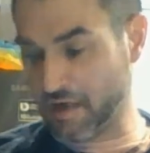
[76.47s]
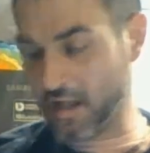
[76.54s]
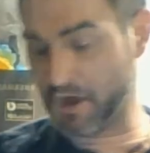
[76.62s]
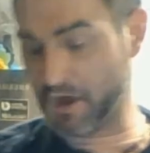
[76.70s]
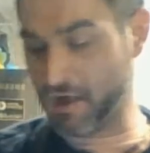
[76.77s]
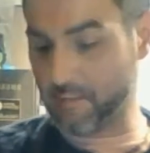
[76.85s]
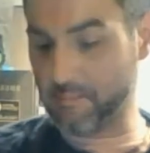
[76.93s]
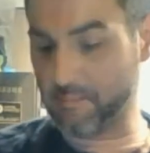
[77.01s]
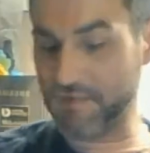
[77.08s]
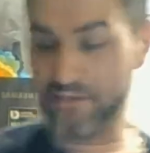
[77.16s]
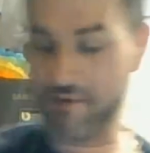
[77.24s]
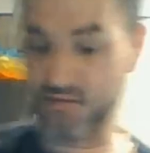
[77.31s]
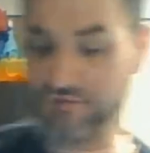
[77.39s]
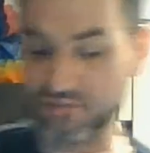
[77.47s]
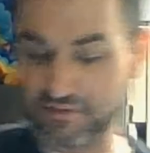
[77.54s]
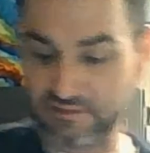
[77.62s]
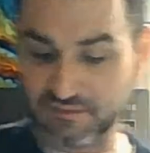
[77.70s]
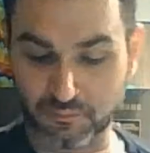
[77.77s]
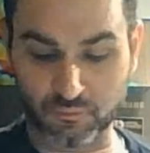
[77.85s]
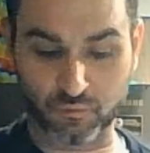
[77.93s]
And then just
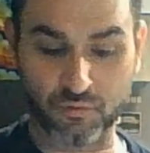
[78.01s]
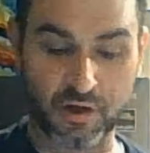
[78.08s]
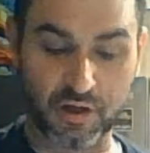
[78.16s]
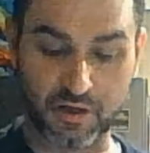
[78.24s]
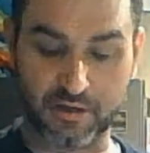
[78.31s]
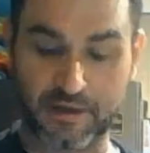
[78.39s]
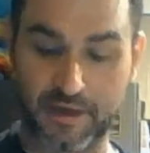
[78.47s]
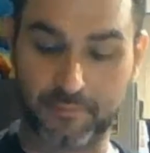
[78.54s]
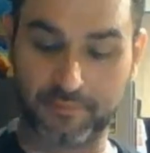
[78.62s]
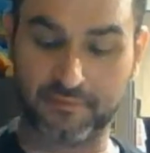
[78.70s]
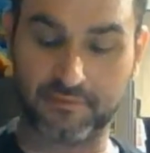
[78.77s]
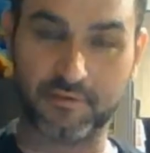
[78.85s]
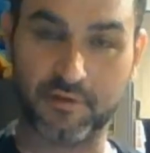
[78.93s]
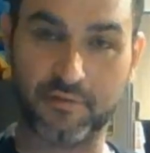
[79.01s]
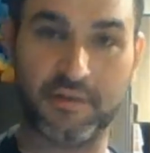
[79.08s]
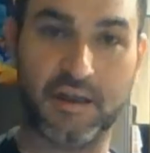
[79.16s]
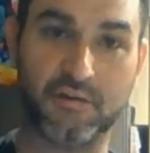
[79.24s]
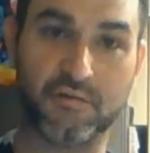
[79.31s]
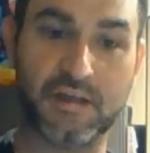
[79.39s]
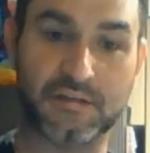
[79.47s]
some raw Epsom salt that I
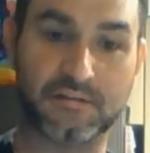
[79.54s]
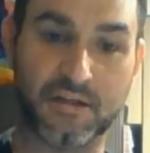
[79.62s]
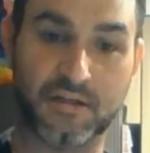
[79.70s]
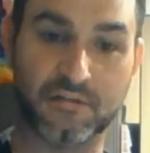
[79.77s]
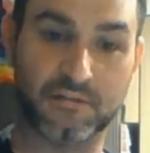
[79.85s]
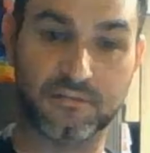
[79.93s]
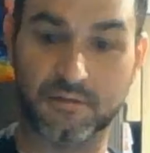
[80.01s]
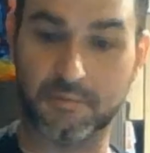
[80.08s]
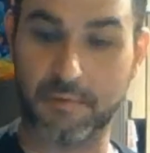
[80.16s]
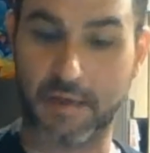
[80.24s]
grind down into